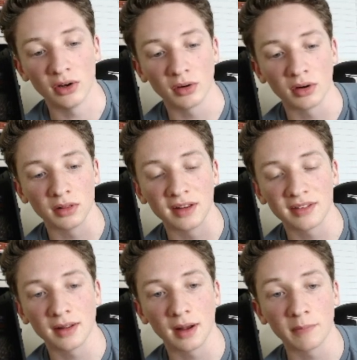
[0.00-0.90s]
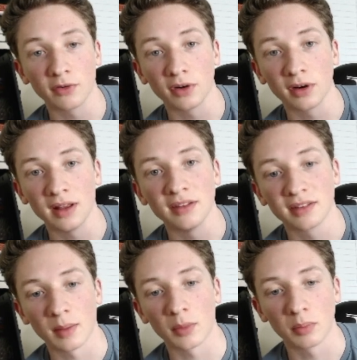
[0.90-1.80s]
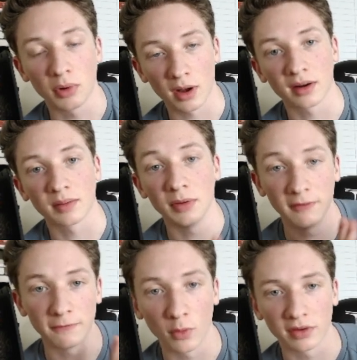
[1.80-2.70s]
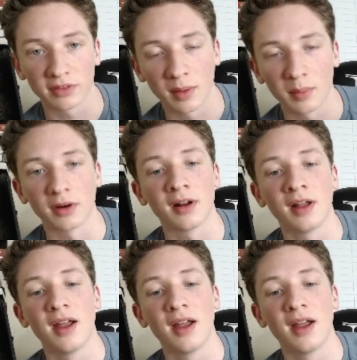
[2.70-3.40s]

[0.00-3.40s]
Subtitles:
your listing up for a summer product before summer.